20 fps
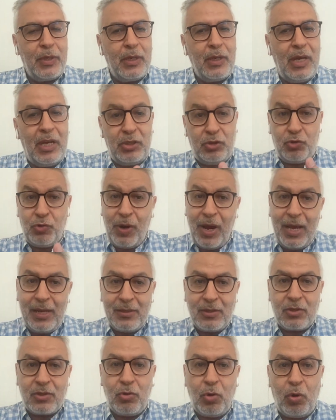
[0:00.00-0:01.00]

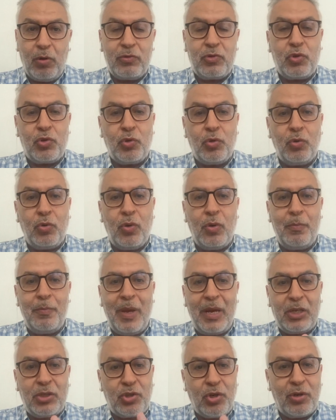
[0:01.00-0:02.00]
address, or to
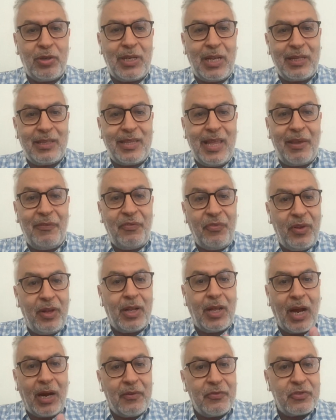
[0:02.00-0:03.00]
make sure that they feel
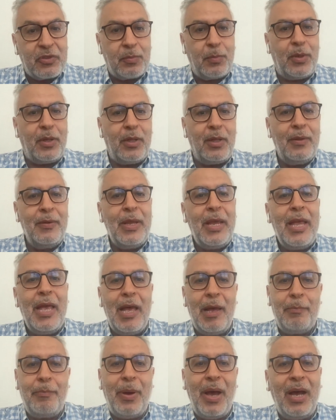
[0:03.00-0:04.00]
comfortable
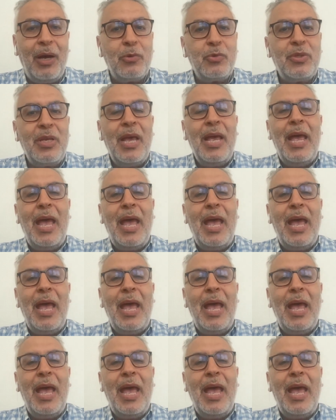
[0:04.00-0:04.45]
about,